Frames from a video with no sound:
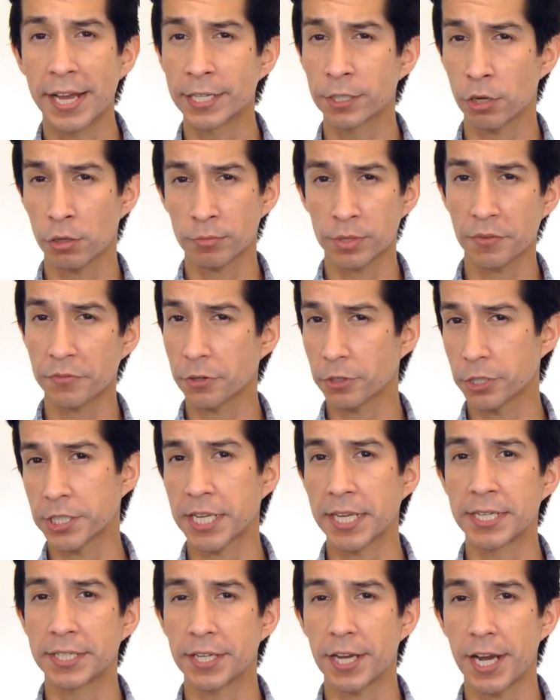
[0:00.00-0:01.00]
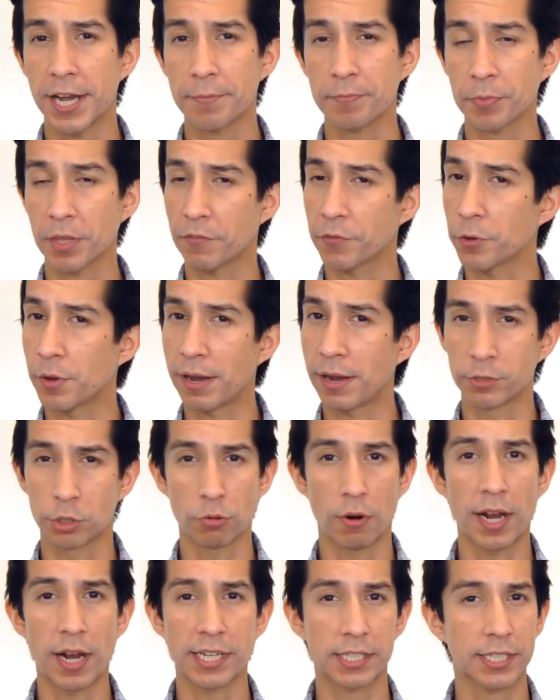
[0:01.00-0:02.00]
In terms of your skin type, if you have
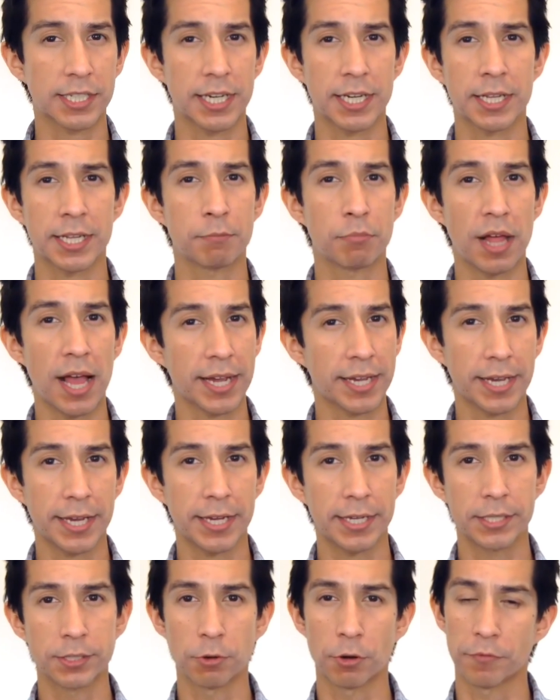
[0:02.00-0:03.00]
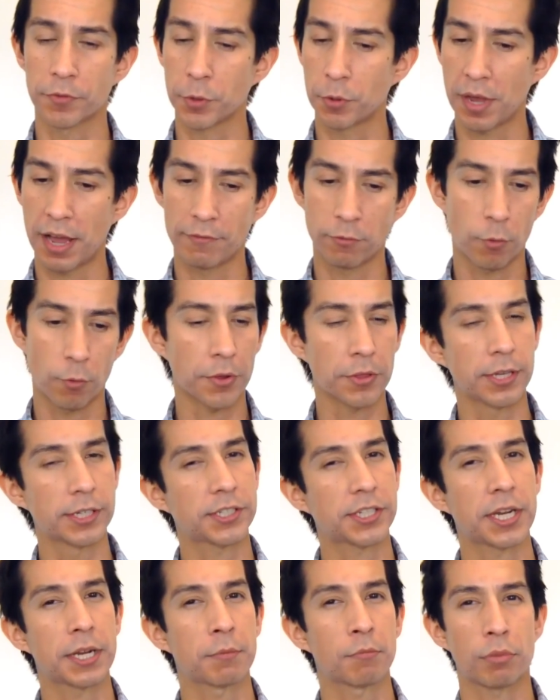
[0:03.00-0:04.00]
dry skin and blackheads or if you have oily
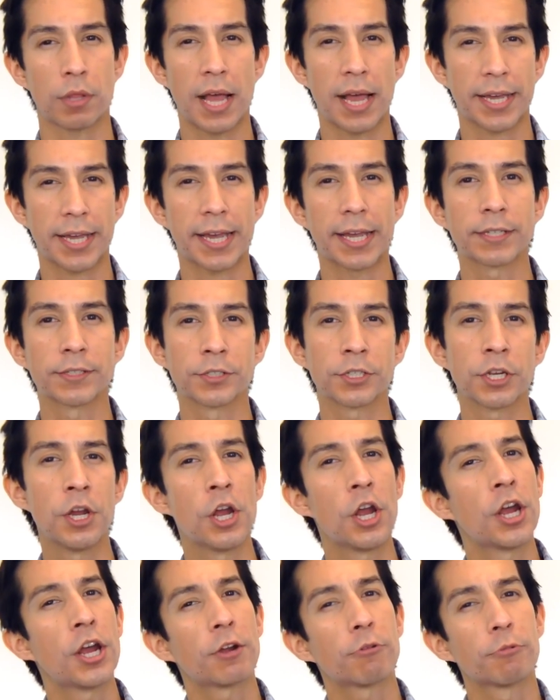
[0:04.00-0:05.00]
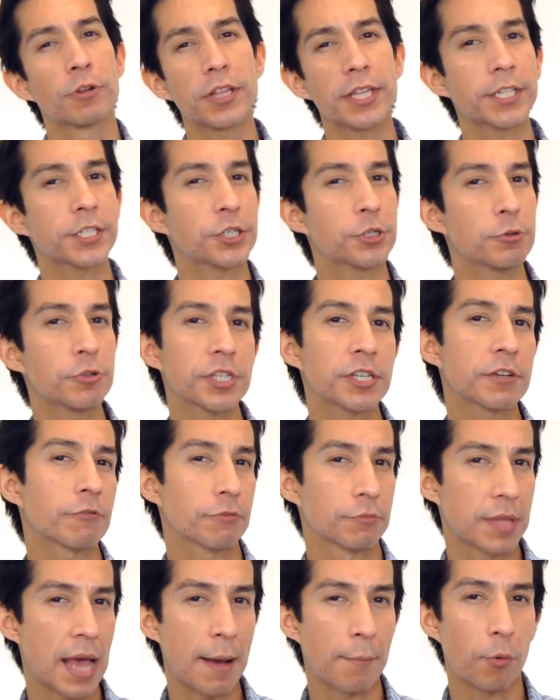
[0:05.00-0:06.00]
skin and blackheads, really choosing
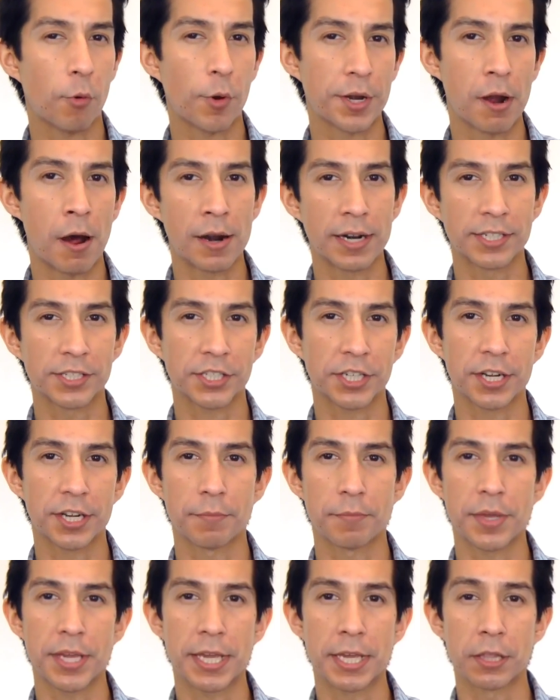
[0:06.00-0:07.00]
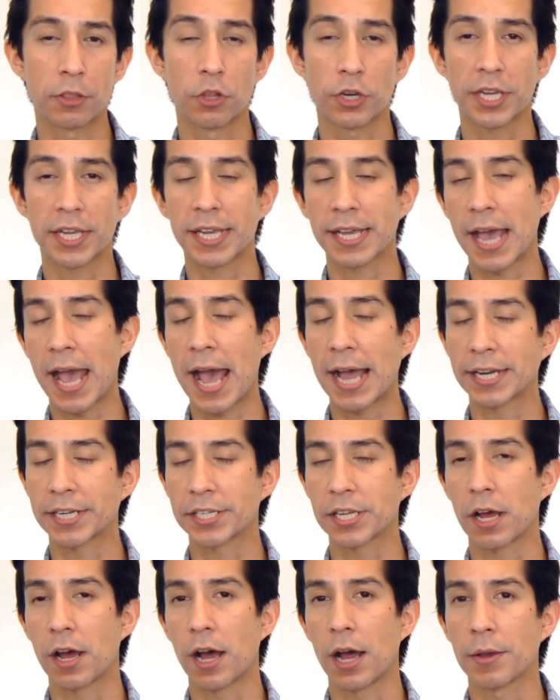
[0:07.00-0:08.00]
from that point on is going to be looking
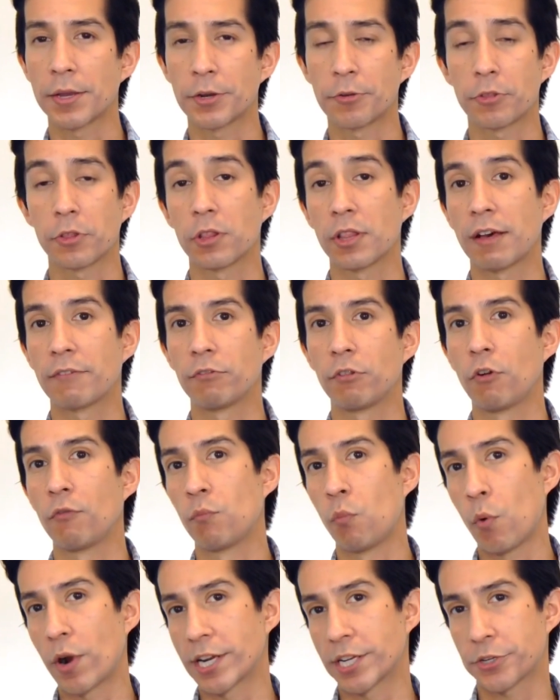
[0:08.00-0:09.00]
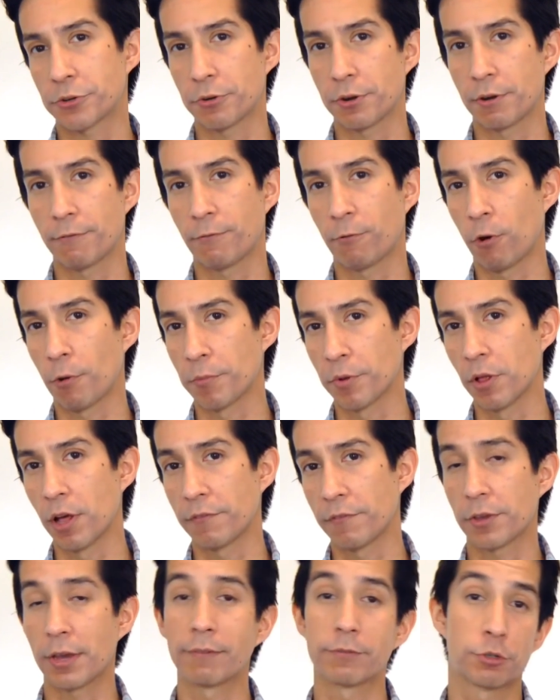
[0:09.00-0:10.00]
at the level of moisture in a formula.
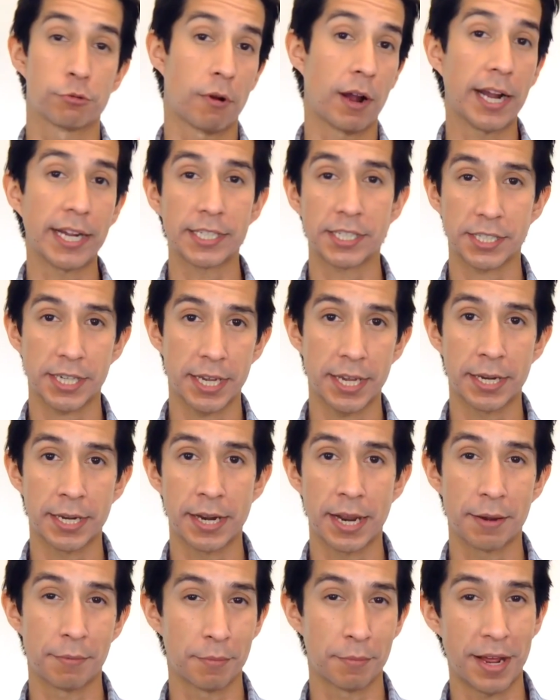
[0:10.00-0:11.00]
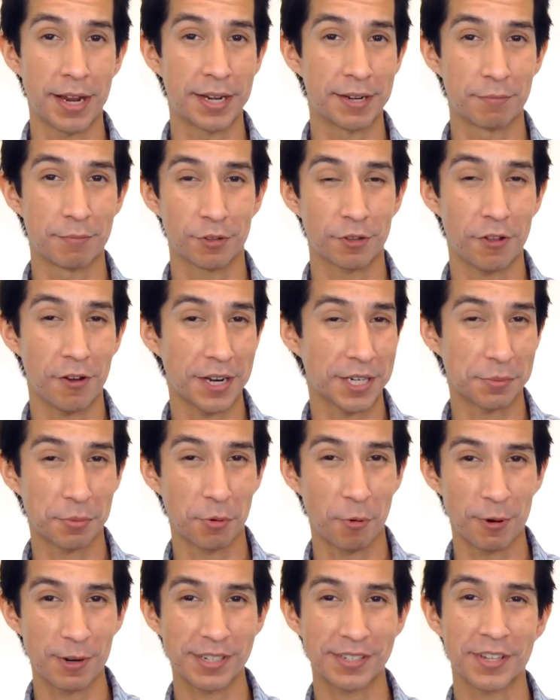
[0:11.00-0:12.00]
If you have dry skin and clogged
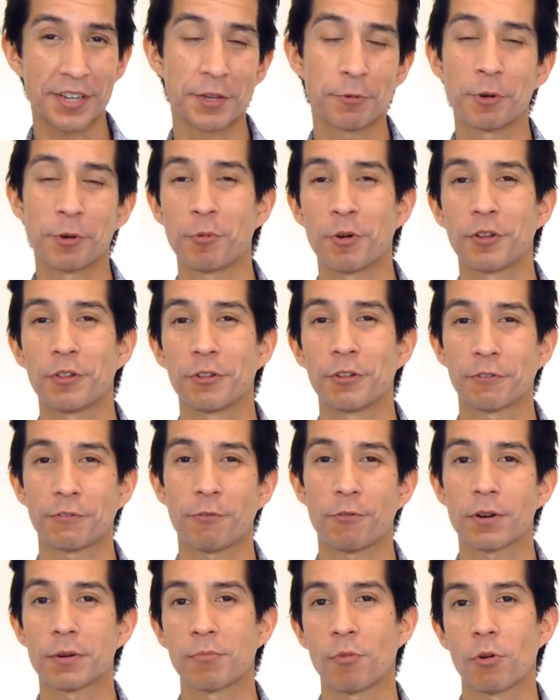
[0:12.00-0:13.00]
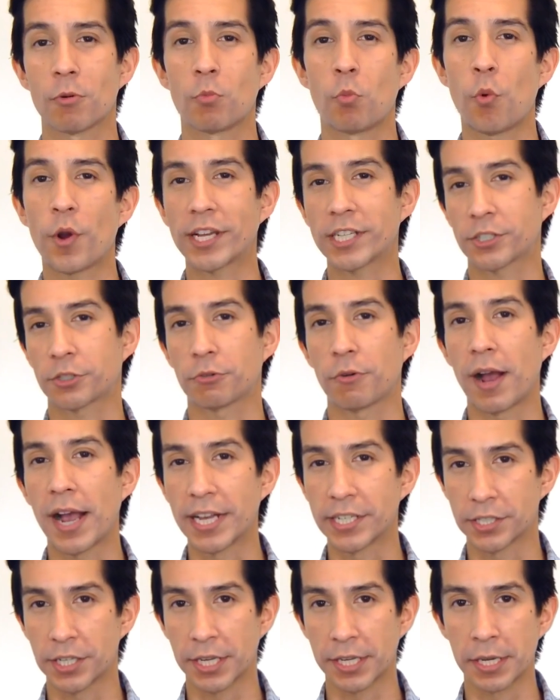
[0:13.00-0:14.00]
pores, then you would want to look for a more
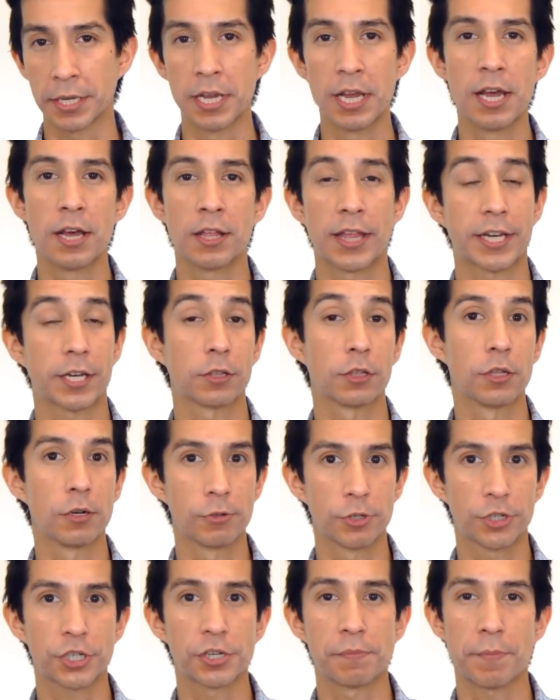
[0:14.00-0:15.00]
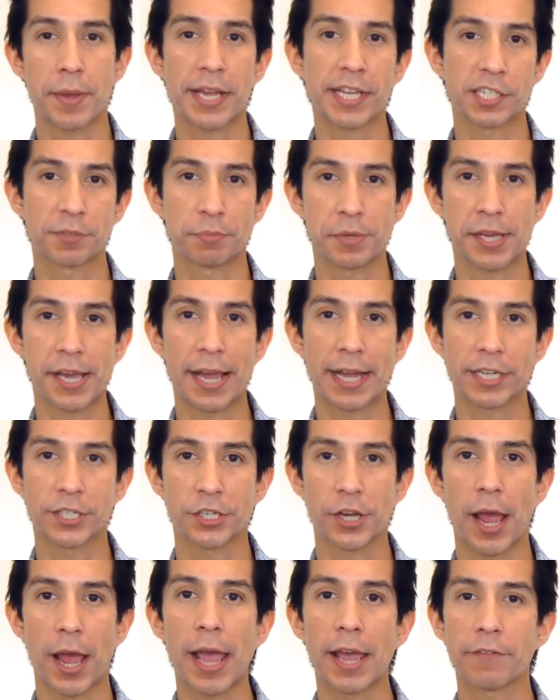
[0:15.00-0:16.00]
moisturizing, like a lotion-based
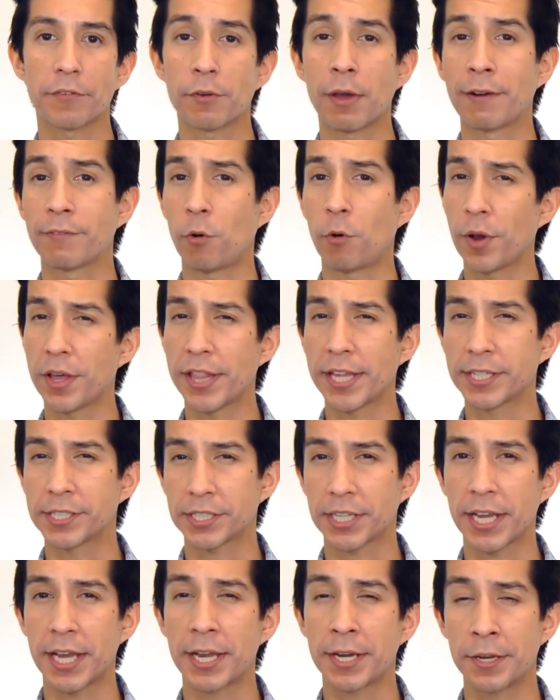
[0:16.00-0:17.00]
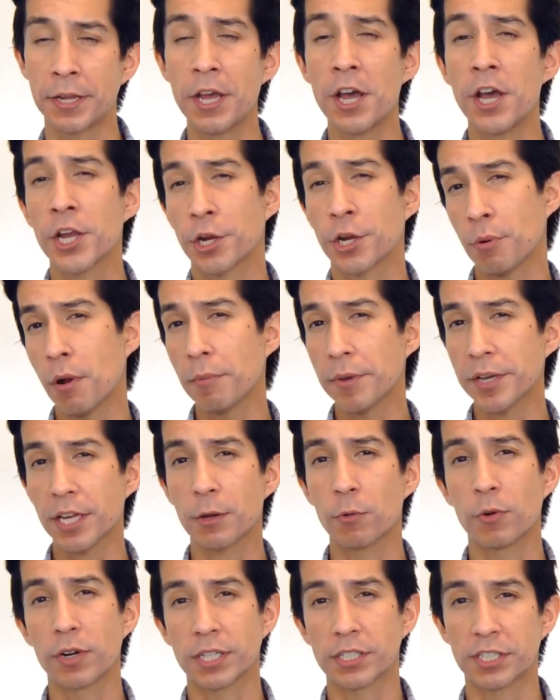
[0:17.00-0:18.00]
BHA. If you have oily skin, you're probably going
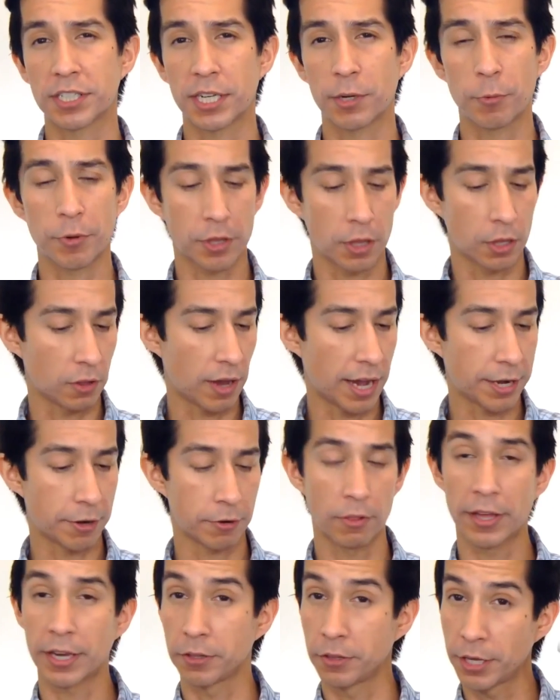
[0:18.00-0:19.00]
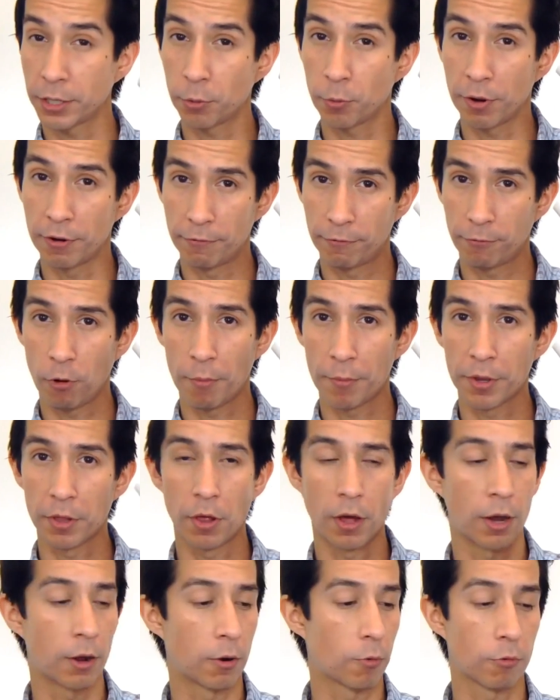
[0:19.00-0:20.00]
to want to stick with a lighter, like liquid
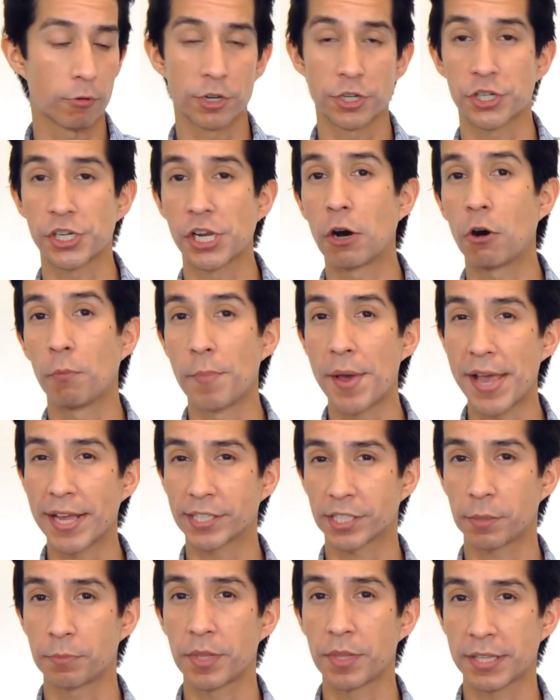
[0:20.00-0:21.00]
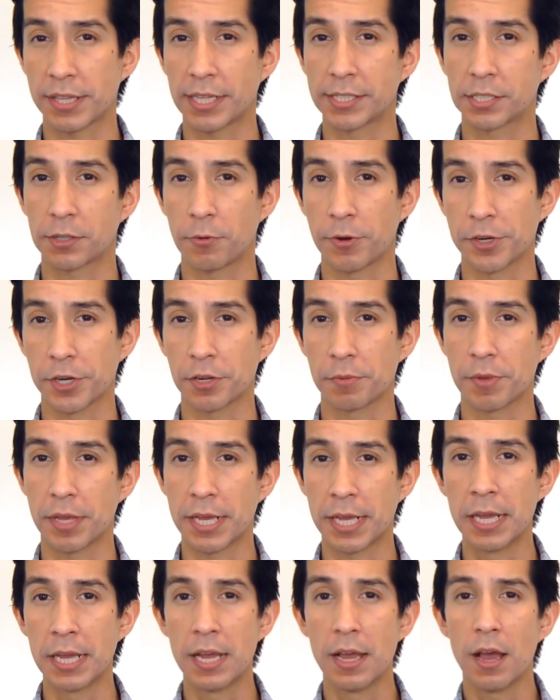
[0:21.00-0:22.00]
formula or gel-based, something that's going to
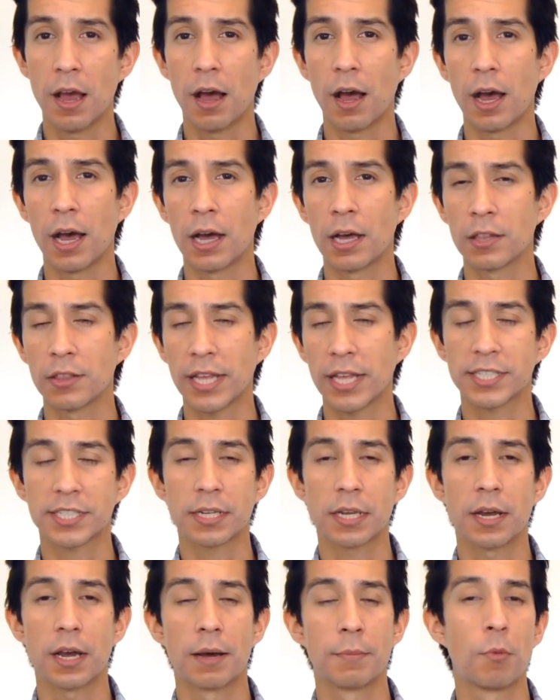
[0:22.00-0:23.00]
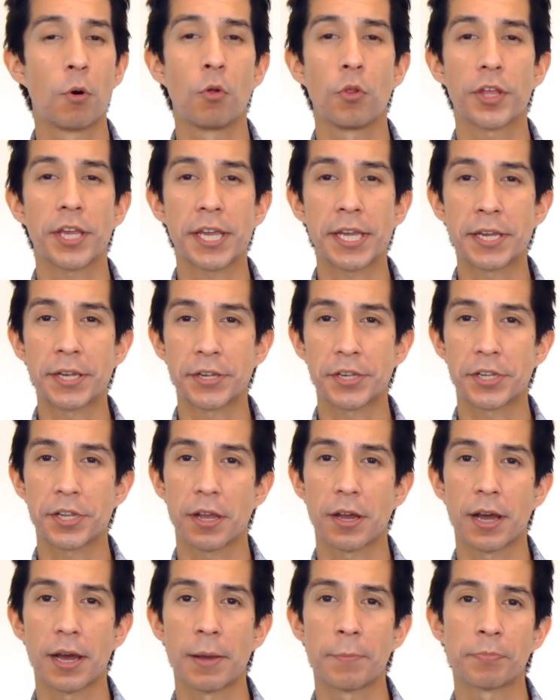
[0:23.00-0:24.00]
be less emollient
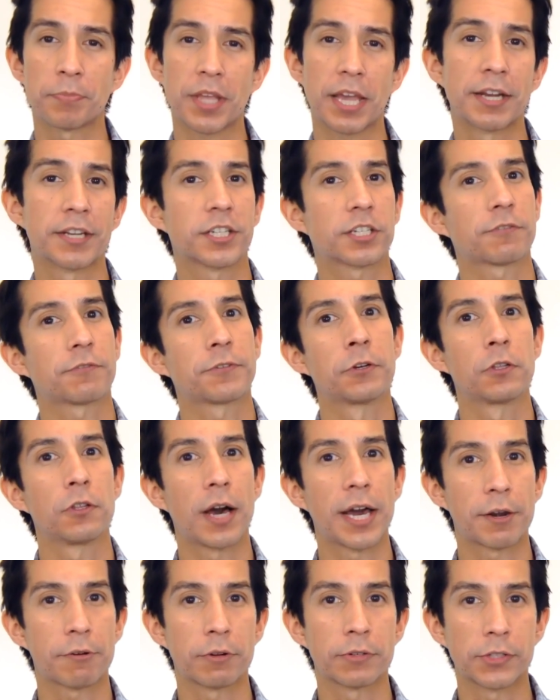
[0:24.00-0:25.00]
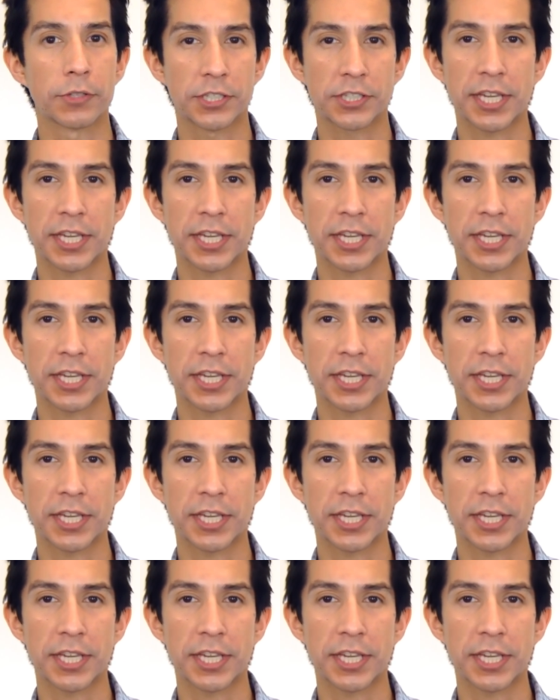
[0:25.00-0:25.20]
and just feel lighter on the